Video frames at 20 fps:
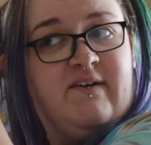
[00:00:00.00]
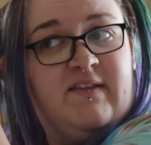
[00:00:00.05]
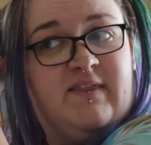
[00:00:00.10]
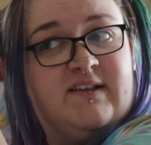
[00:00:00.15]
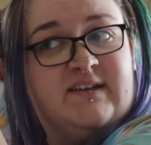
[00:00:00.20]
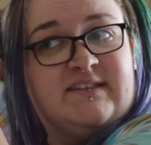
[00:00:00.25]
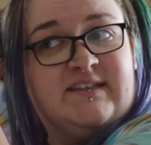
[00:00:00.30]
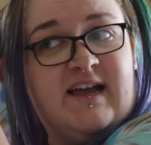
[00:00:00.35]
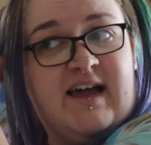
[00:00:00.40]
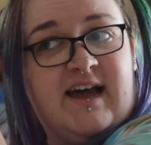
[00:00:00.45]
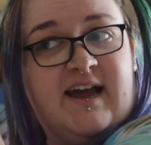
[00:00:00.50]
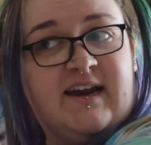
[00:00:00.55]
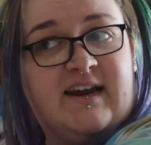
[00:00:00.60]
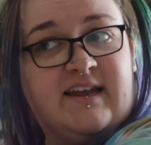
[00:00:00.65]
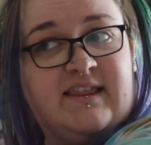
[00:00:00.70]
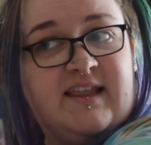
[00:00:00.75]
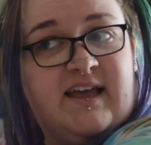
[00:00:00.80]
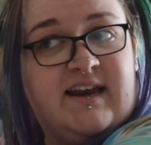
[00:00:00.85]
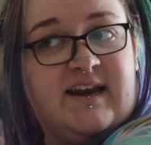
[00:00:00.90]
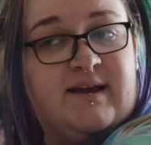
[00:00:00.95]
of on the side,
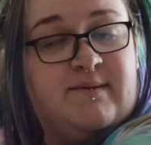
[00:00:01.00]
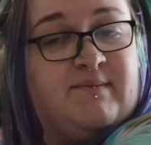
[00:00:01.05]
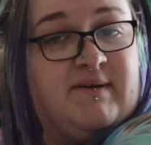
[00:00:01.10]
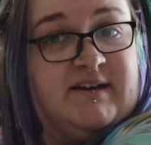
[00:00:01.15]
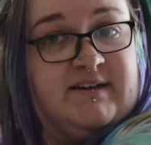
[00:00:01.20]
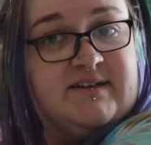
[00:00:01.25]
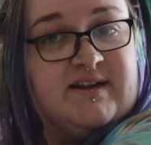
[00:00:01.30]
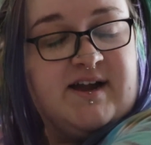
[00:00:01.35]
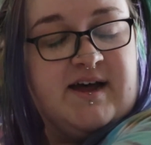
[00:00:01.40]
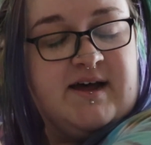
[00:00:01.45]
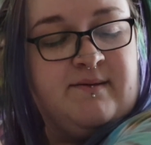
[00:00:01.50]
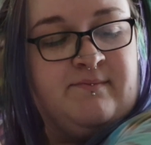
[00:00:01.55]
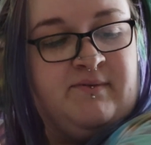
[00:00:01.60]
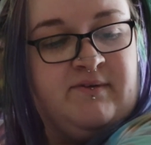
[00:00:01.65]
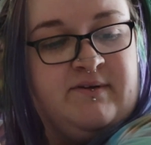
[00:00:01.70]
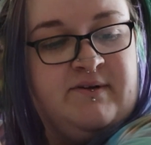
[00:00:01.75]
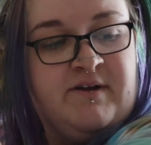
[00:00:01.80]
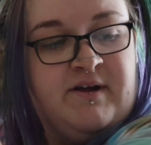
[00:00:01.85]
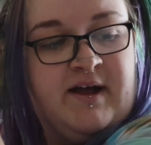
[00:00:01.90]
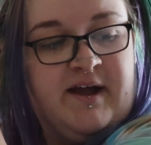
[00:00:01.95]
and then it picked up.
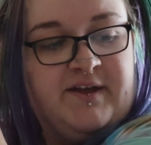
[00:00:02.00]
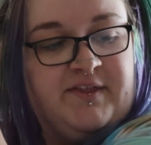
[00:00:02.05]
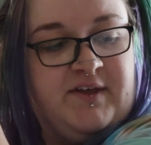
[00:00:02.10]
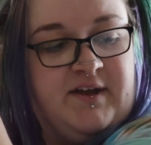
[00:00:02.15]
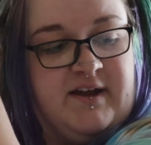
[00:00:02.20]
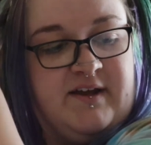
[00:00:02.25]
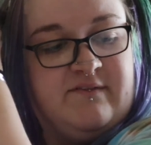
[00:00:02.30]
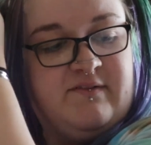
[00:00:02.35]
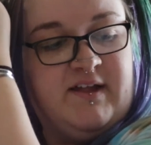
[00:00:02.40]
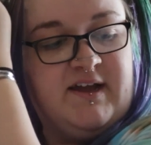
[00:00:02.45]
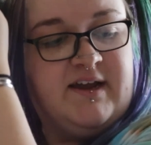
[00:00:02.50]
I think of,